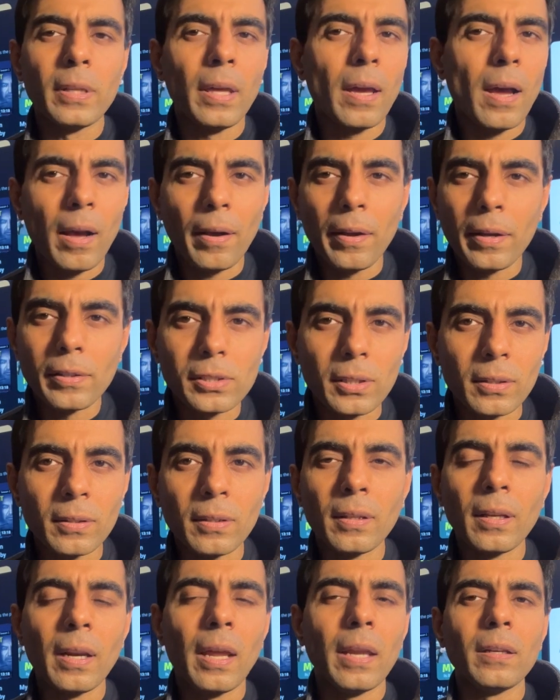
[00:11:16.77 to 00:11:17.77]
They hug each
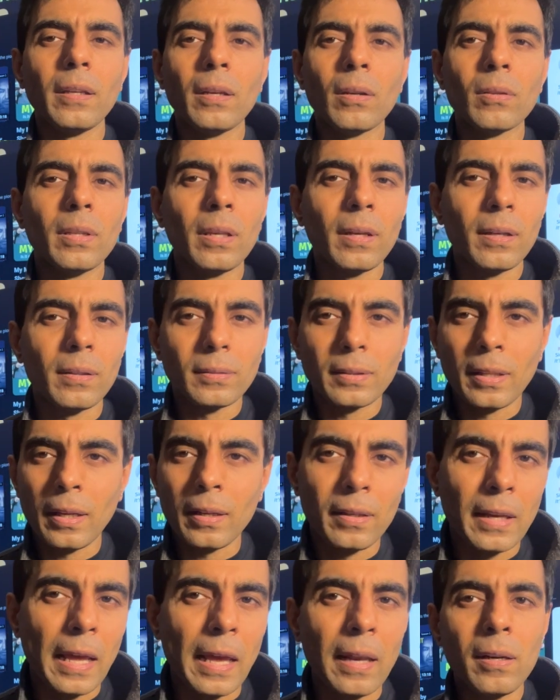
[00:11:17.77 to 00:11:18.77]
other and, you know, they, they
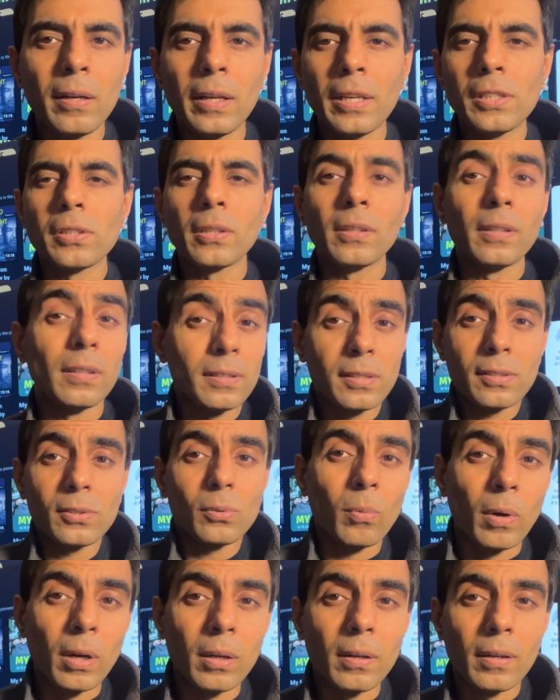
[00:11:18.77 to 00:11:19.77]
tell each other this
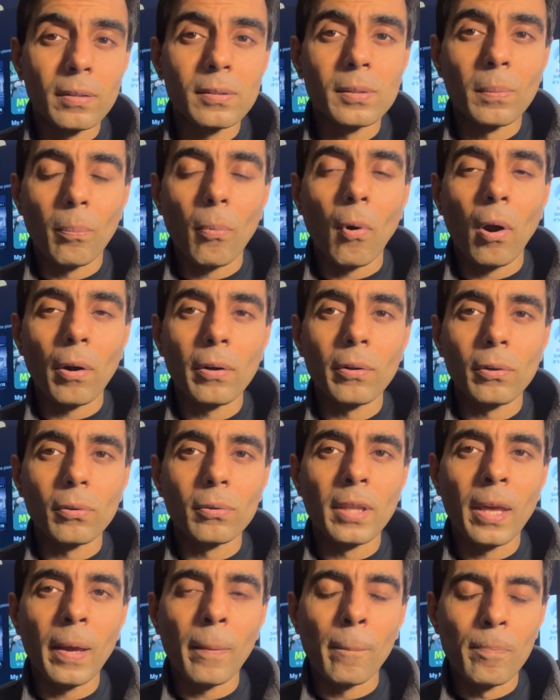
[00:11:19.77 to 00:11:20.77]
is what is important to
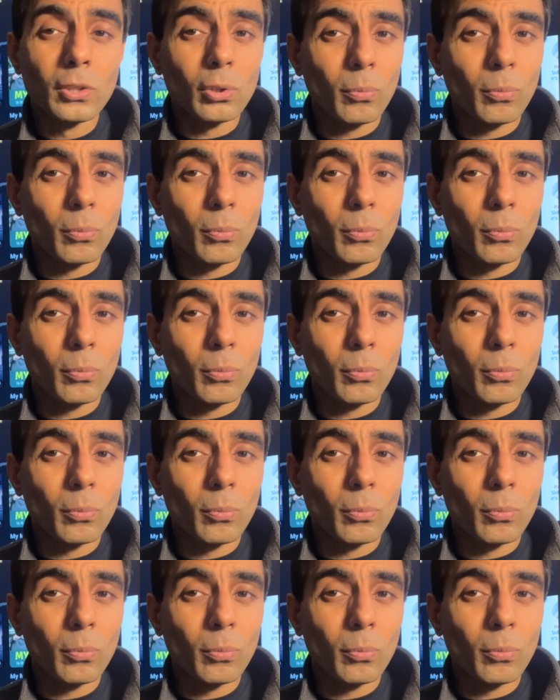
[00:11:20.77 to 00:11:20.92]
them.